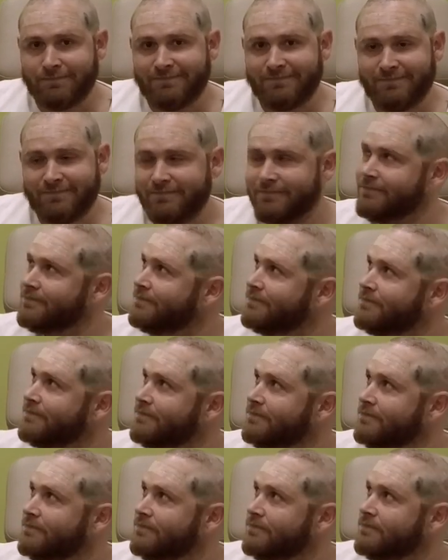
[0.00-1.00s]

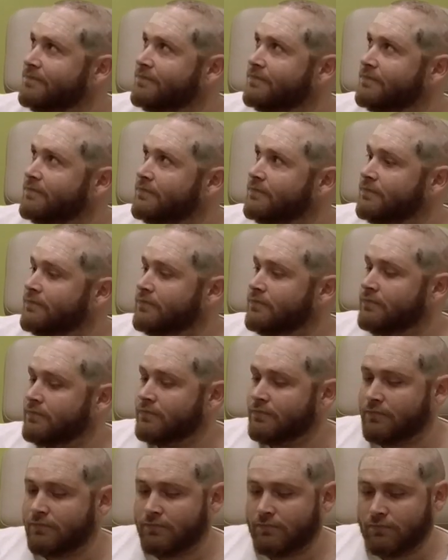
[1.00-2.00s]

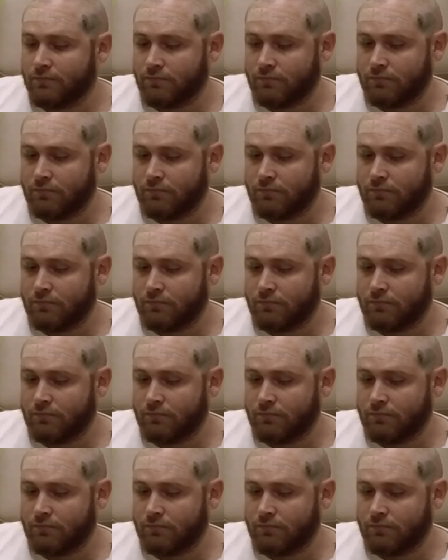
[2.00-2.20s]
No words are spoken by the person on screen.